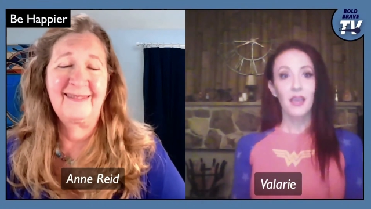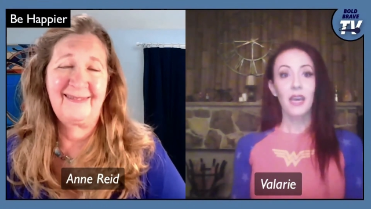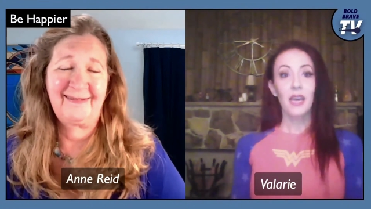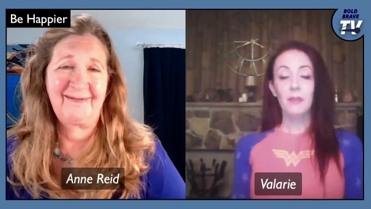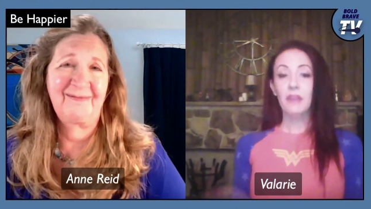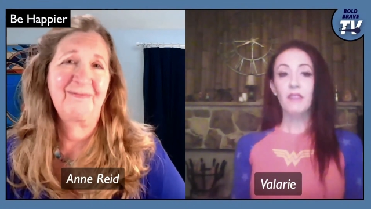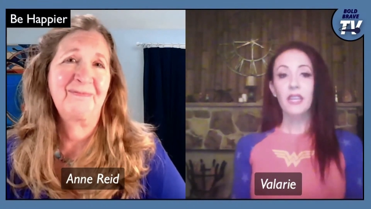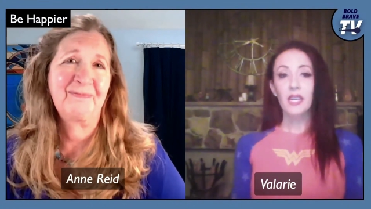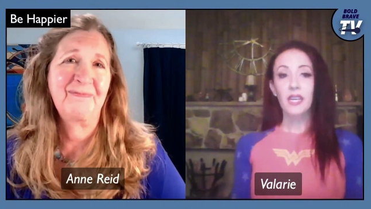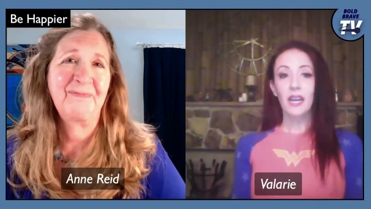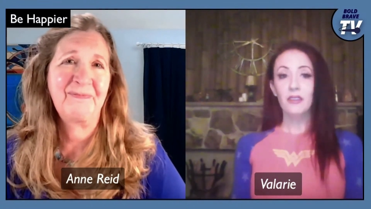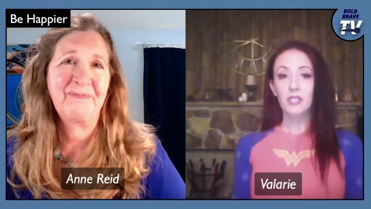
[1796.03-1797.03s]
Speaker 1: And my
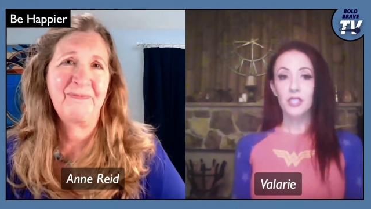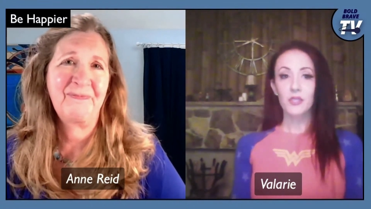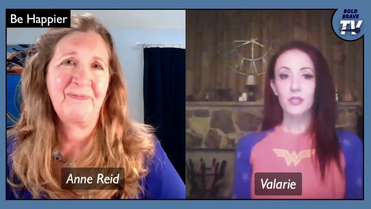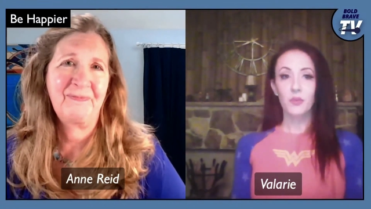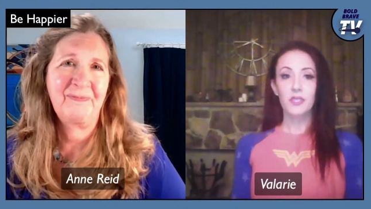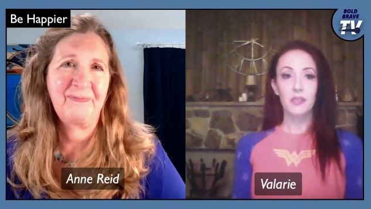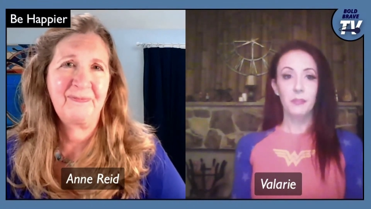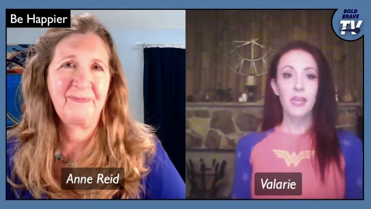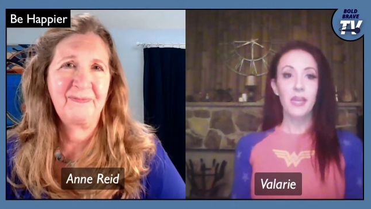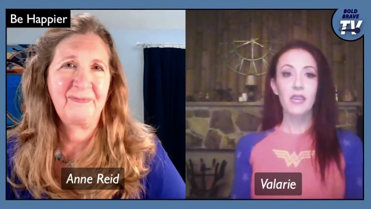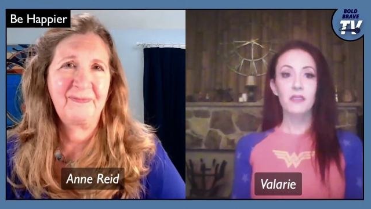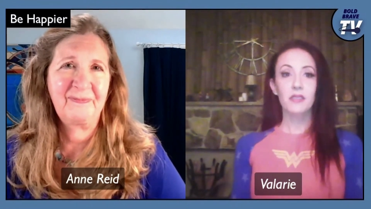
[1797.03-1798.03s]
radiologist was
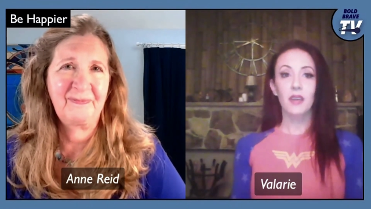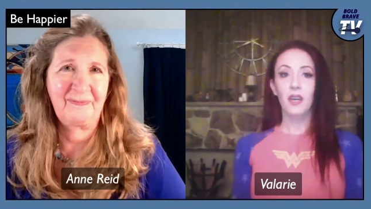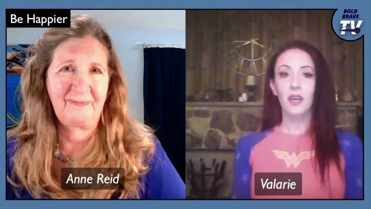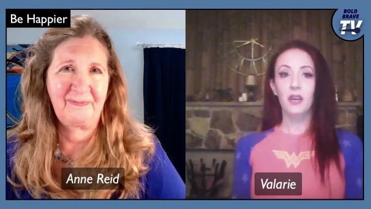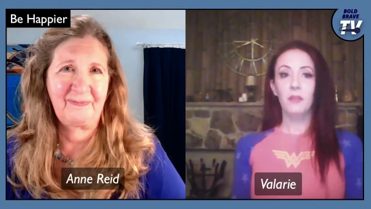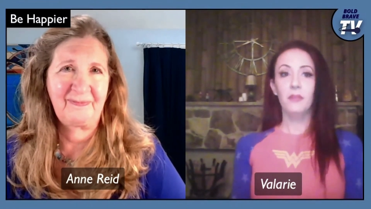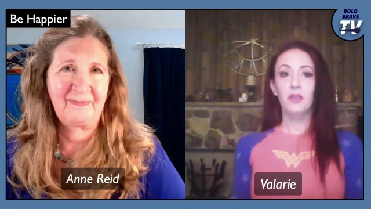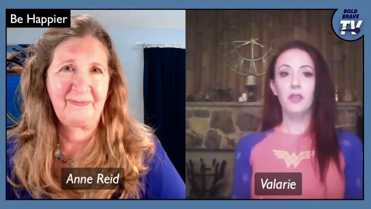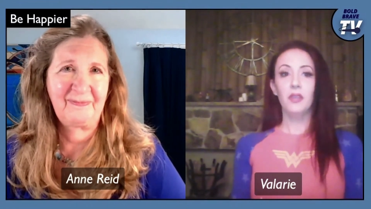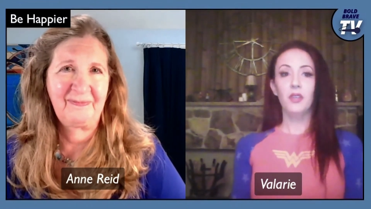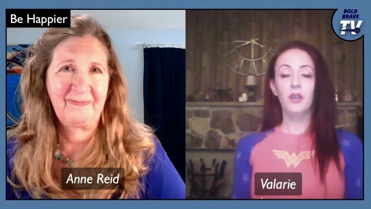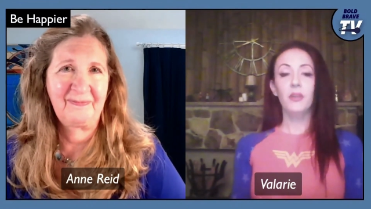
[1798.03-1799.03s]
amazed. Um,
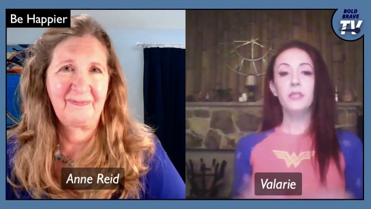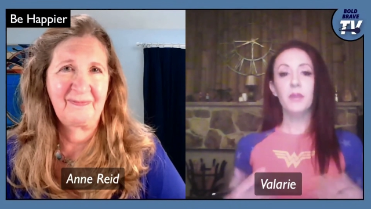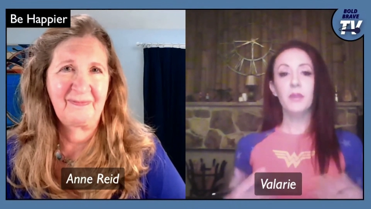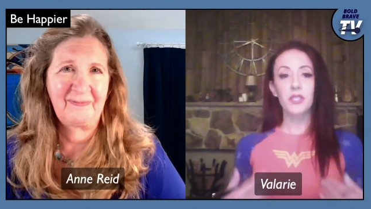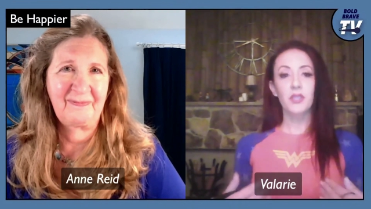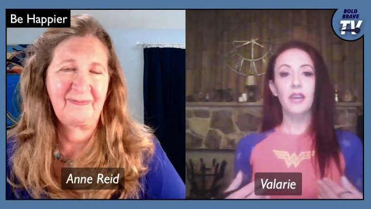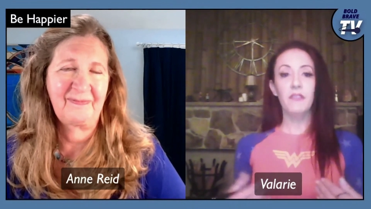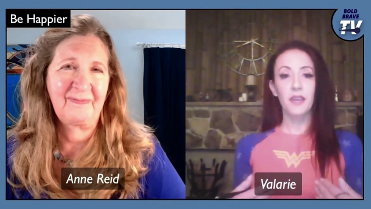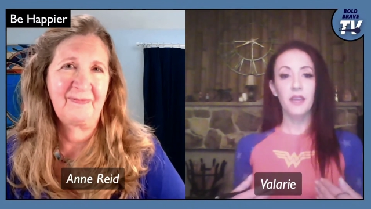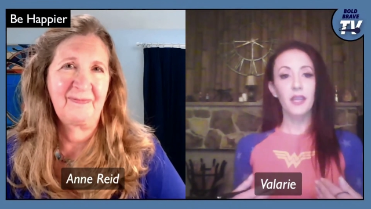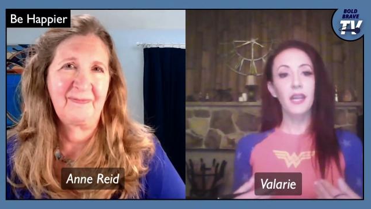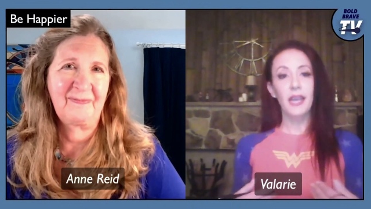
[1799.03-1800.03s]
you know, especially I
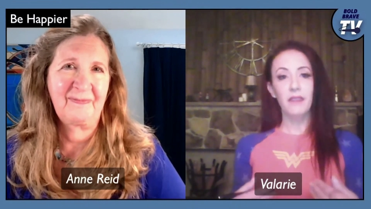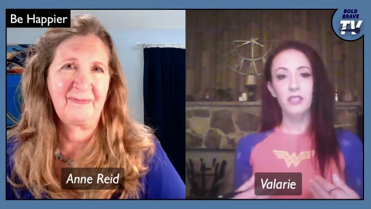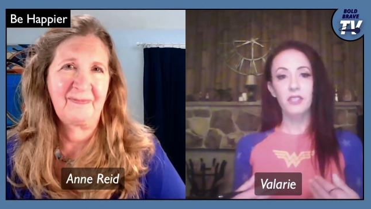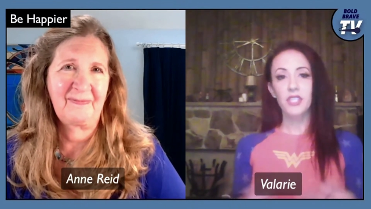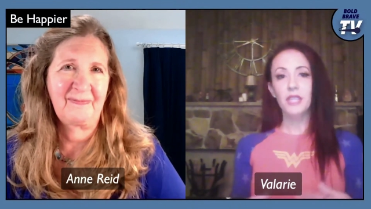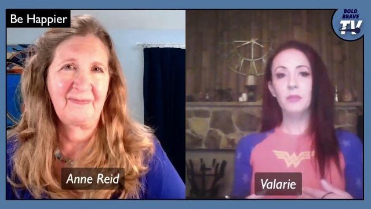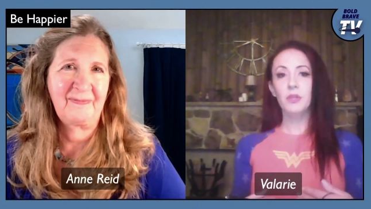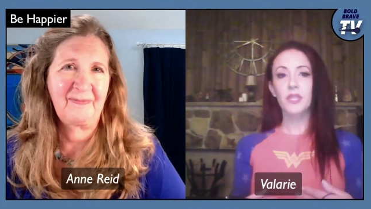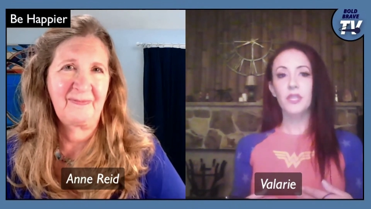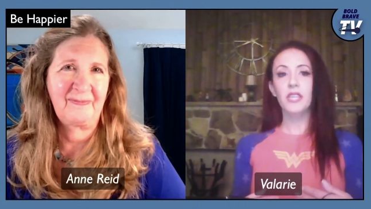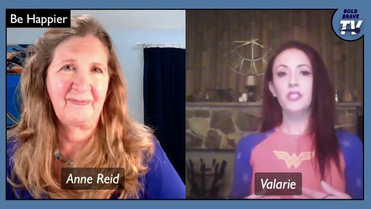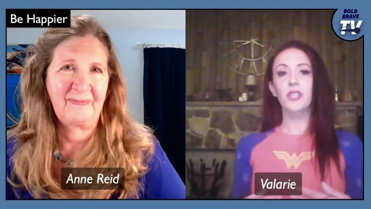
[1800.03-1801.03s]
found out I have a gene
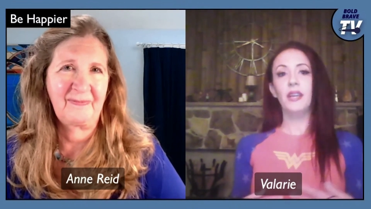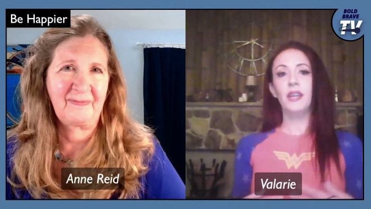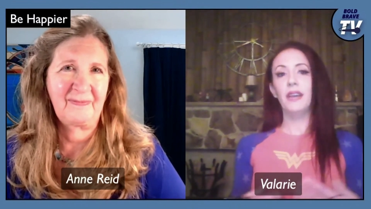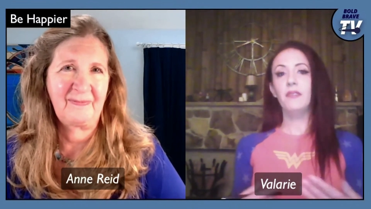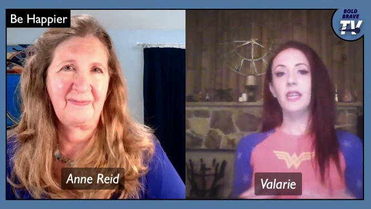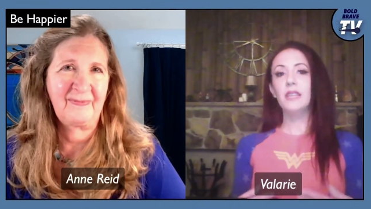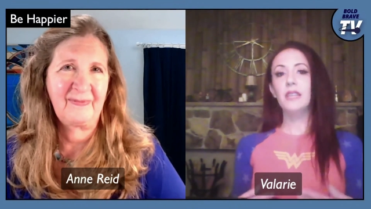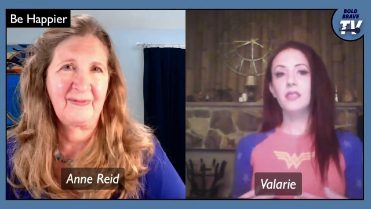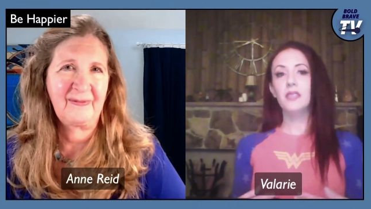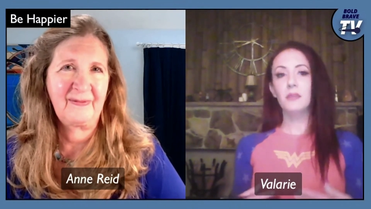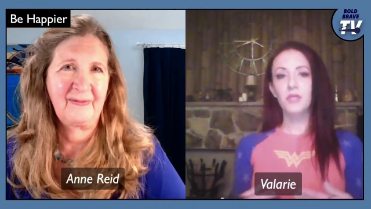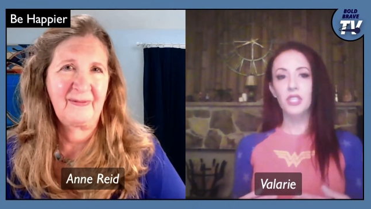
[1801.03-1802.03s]
mutation. I have an
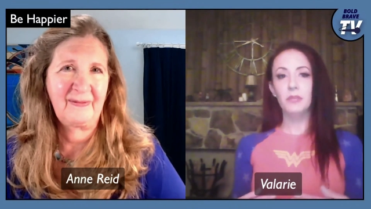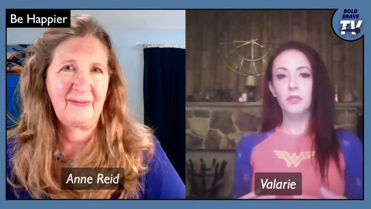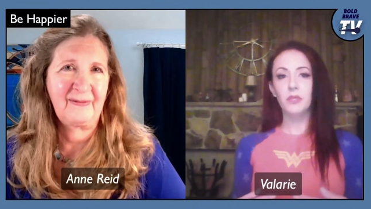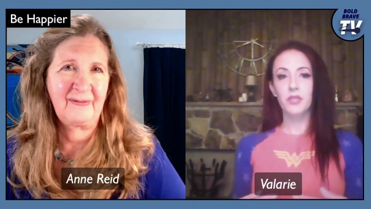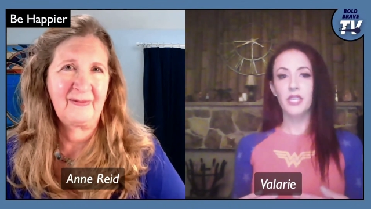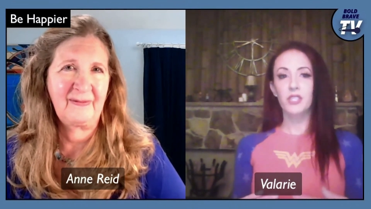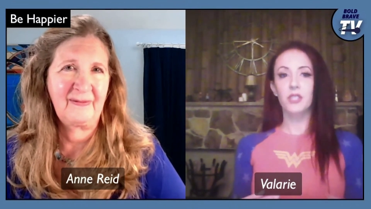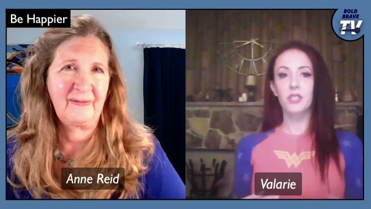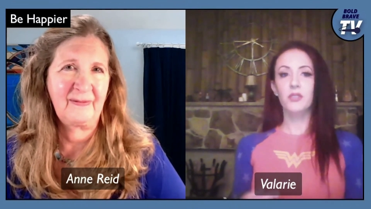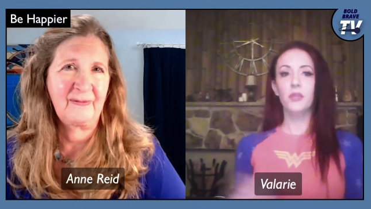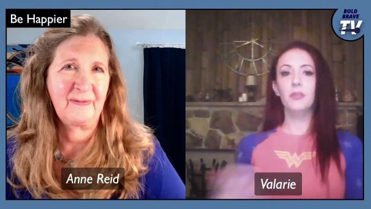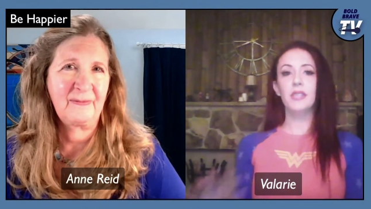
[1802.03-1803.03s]
ATM gene mutation.
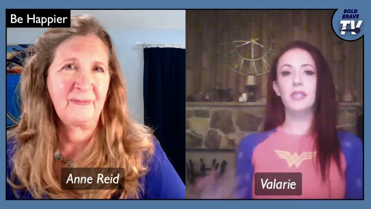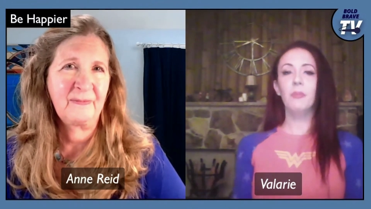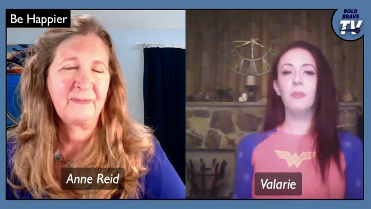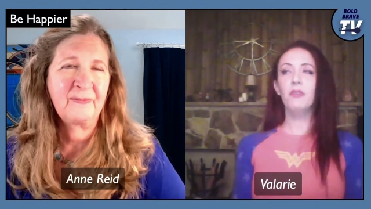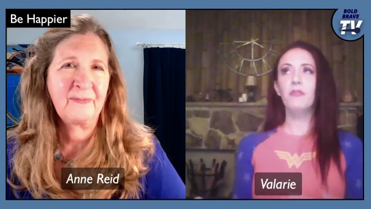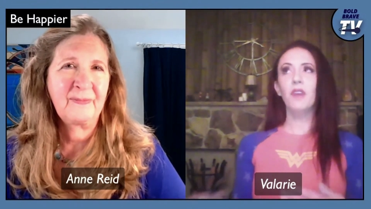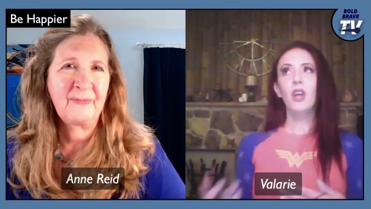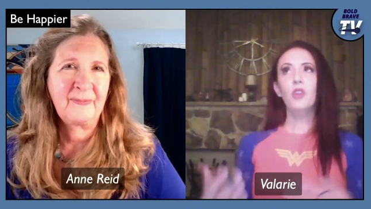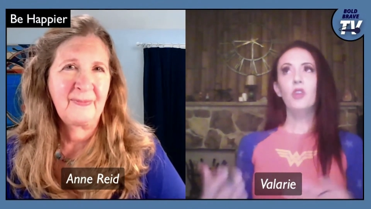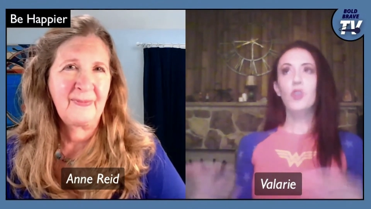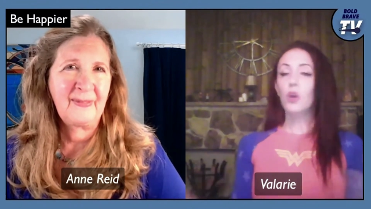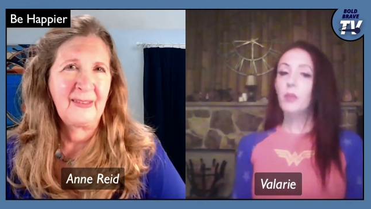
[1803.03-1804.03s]
So on top of
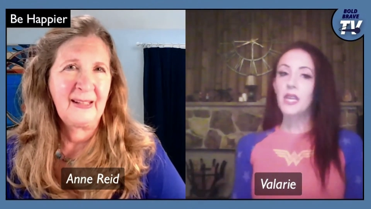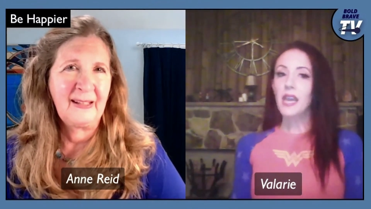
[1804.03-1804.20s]
nobody